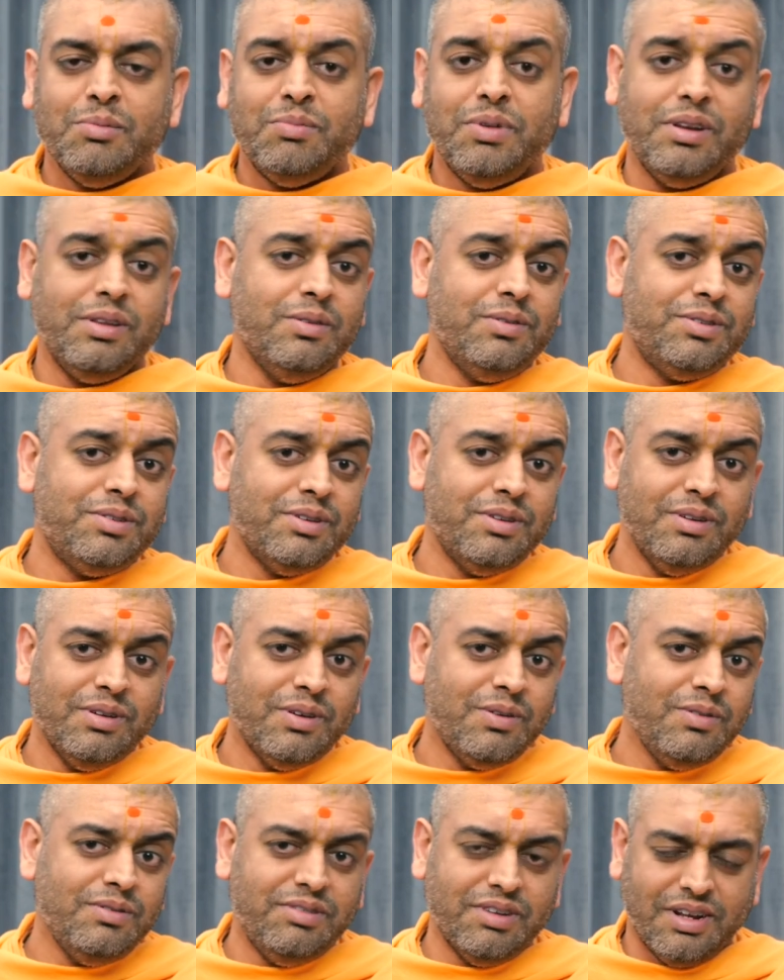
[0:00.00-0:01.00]
But you should
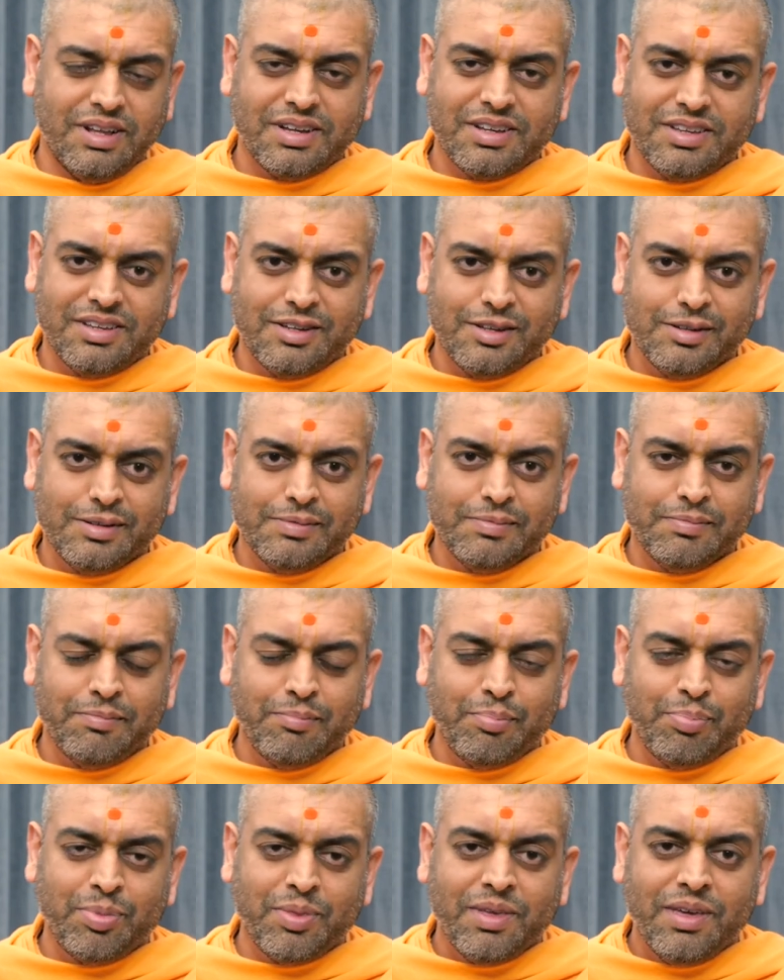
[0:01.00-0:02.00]
know, Janak,
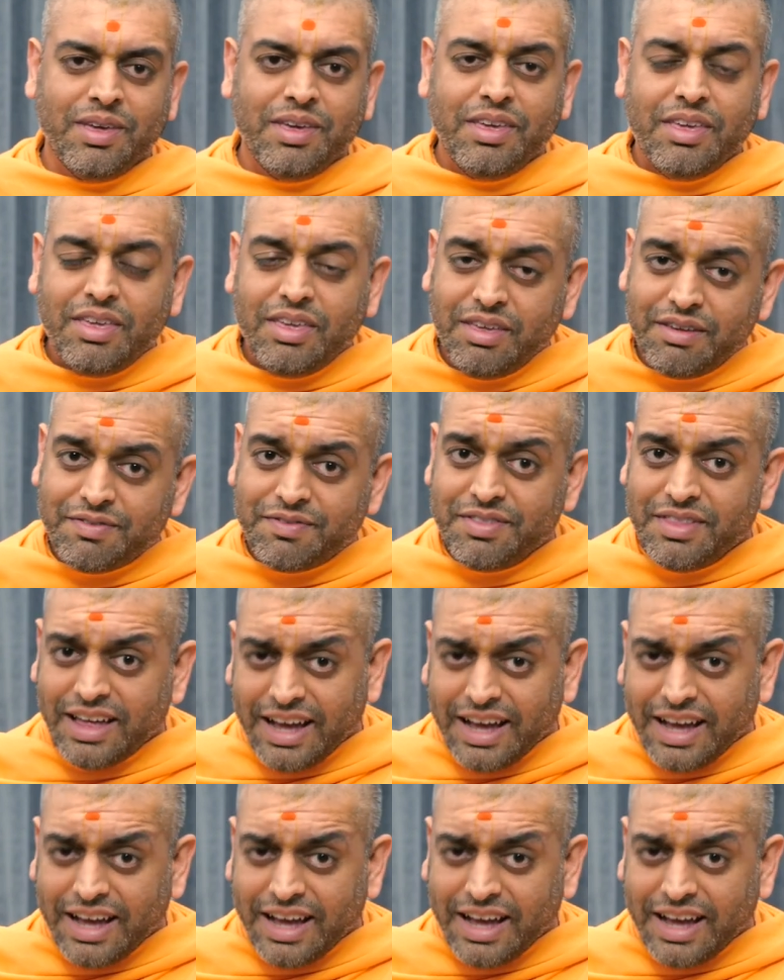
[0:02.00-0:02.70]
if